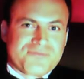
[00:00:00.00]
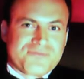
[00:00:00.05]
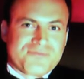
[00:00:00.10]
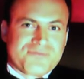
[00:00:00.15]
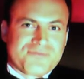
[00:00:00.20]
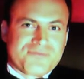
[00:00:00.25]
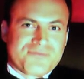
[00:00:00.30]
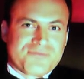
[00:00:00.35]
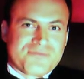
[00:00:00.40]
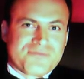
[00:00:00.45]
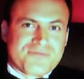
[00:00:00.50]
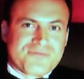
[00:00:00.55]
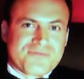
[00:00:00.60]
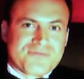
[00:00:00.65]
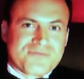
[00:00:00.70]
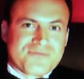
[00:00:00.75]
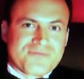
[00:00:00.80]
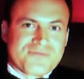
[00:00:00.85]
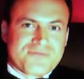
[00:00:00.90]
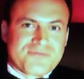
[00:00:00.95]

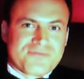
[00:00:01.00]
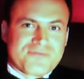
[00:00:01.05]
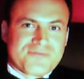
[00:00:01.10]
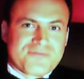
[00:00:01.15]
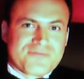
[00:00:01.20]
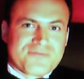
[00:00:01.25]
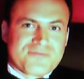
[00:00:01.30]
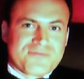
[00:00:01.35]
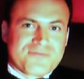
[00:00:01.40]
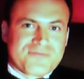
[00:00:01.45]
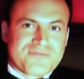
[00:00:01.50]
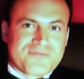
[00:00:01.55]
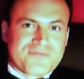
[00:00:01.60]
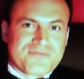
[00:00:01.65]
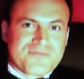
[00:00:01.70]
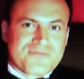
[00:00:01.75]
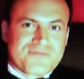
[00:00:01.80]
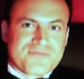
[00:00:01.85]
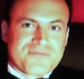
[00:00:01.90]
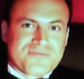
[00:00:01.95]

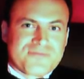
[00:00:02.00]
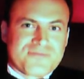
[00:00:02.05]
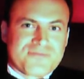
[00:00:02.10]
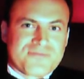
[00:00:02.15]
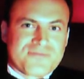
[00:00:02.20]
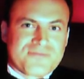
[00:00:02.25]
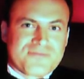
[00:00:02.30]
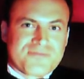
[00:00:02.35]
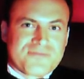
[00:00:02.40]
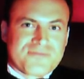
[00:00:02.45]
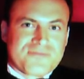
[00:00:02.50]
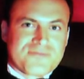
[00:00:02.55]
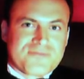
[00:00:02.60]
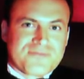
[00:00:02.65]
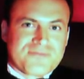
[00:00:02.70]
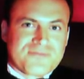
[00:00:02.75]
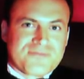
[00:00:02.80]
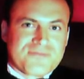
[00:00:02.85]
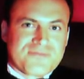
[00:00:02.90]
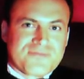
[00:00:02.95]

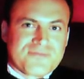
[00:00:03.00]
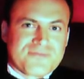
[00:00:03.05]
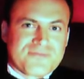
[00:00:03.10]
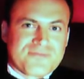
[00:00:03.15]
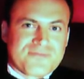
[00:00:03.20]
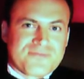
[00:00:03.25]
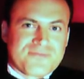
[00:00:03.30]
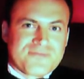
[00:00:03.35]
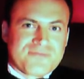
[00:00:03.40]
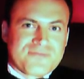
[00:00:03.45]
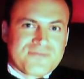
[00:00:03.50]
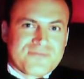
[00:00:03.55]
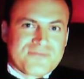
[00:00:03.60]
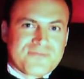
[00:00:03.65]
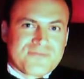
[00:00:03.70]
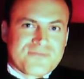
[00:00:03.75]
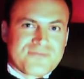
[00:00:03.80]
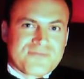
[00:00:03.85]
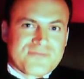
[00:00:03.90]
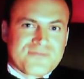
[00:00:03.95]

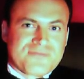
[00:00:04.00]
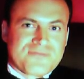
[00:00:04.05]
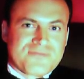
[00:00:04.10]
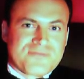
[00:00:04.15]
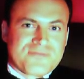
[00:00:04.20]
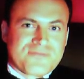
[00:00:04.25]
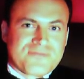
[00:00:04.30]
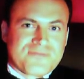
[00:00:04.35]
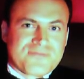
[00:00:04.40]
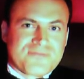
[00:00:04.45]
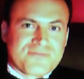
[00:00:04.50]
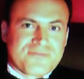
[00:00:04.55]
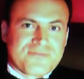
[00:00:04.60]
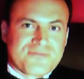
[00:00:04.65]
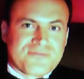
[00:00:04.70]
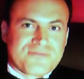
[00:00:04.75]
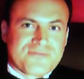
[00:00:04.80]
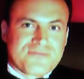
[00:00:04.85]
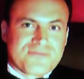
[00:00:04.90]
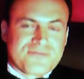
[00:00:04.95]

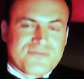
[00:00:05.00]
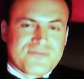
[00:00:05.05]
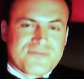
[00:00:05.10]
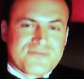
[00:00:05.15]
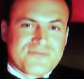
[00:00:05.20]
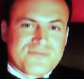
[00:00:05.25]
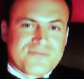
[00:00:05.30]
The person shown says nothing.